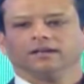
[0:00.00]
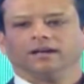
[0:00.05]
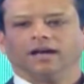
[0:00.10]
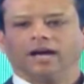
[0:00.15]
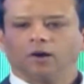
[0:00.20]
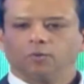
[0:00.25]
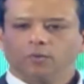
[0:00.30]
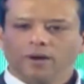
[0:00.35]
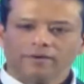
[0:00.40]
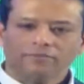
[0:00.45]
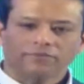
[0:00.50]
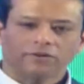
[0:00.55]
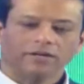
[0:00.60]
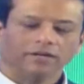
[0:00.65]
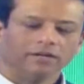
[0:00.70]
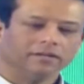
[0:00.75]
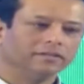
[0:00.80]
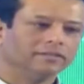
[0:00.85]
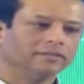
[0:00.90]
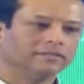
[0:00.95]
However,
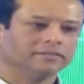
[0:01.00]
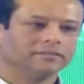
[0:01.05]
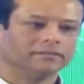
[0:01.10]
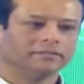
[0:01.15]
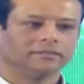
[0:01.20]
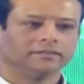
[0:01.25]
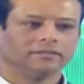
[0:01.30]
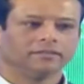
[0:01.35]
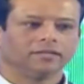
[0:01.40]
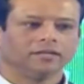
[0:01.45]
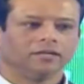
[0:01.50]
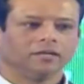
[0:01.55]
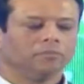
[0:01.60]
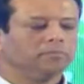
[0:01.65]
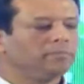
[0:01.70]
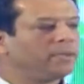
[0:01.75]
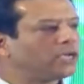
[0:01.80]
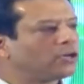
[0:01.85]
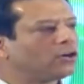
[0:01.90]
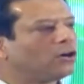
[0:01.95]

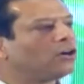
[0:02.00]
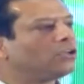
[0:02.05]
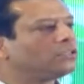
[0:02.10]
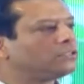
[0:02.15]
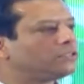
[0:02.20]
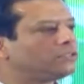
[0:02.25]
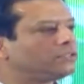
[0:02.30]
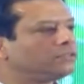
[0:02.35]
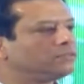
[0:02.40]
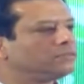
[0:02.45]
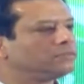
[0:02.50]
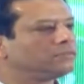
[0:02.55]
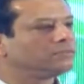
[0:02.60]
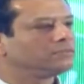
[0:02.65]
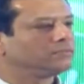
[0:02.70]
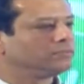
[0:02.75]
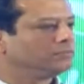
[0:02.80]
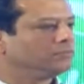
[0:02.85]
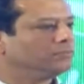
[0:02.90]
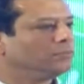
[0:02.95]
because
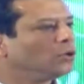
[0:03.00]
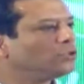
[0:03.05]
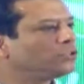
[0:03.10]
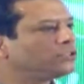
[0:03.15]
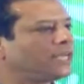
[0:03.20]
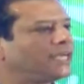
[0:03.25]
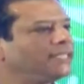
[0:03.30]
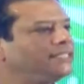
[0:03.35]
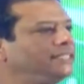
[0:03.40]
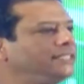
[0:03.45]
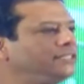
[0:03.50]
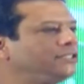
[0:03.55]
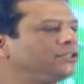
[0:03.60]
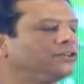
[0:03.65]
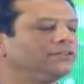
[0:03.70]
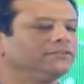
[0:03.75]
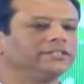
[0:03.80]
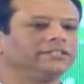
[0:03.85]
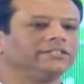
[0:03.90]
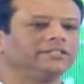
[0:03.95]
most IT
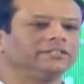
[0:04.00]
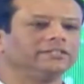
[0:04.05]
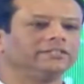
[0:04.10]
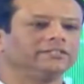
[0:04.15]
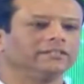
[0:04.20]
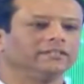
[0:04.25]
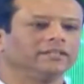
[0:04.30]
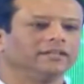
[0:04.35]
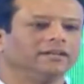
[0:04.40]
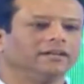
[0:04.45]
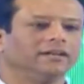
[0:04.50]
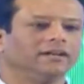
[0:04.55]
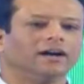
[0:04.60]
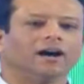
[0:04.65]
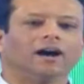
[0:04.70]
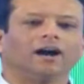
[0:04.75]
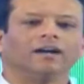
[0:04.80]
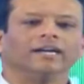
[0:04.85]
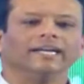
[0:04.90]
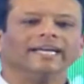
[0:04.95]
services
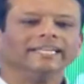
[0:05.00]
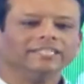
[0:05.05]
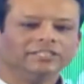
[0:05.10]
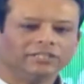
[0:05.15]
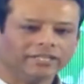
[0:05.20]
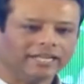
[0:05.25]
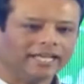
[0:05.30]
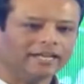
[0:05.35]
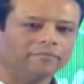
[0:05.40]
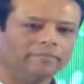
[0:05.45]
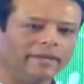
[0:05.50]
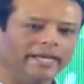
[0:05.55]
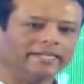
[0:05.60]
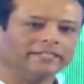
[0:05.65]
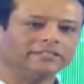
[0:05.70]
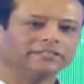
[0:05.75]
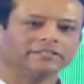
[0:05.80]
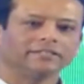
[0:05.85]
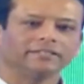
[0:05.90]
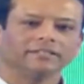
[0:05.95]
are
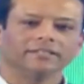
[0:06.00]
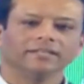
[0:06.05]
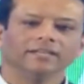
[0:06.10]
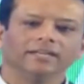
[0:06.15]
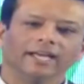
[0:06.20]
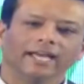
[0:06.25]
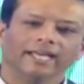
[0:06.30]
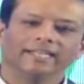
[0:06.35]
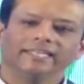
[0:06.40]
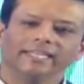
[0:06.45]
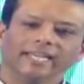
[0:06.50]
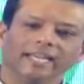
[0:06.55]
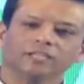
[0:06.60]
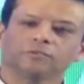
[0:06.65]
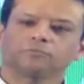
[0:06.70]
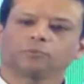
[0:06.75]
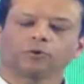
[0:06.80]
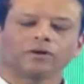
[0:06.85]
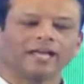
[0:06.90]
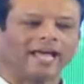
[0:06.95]
internet-based and the
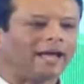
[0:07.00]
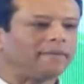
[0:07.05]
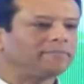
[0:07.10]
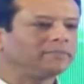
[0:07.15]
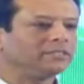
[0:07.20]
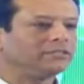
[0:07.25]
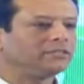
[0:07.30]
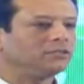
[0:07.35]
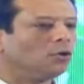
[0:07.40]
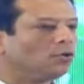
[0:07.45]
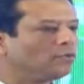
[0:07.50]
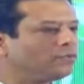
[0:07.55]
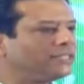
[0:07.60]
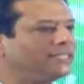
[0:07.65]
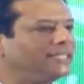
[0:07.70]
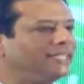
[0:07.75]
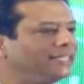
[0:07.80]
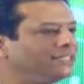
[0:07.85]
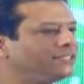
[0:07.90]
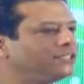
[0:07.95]
export happens over
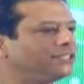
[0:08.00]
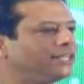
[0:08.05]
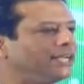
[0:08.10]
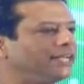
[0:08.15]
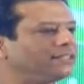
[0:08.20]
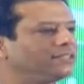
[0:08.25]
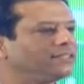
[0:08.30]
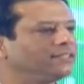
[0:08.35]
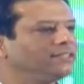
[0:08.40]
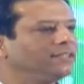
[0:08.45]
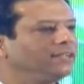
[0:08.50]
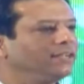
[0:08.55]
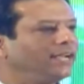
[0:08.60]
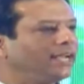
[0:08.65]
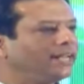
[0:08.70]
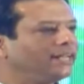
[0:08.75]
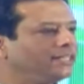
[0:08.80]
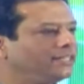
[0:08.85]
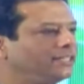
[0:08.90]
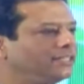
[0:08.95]
the internet
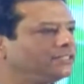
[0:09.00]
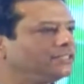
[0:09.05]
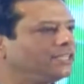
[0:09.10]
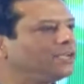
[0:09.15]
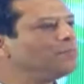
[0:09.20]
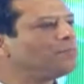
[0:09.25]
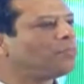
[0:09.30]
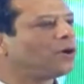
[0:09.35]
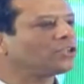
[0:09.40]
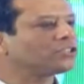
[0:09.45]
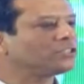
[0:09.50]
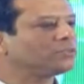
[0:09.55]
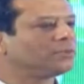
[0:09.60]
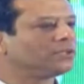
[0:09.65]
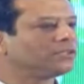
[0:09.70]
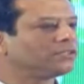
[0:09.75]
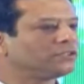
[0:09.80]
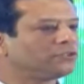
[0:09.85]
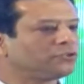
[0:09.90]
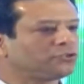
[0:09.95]
and it is
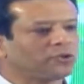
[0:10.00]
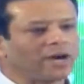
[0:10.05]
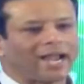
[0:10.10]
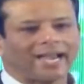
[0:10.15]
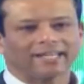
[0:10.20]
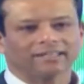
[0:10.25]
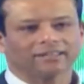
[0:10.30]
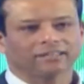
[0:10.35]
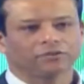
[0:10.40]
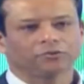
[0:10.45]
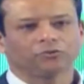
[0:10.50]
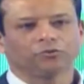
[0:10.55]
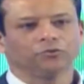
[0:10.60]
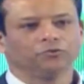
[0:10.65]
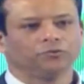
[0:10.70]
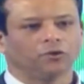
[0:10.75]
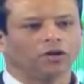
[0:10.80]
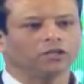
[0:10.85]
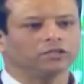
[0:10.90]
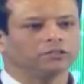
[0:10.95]
impossible to track the
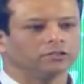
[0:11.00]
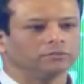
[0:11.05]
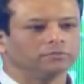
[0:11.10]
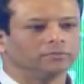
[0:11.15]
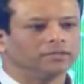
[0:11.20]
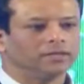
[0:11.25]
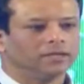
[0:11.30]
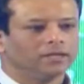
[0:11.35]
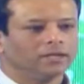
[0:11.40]
true volume,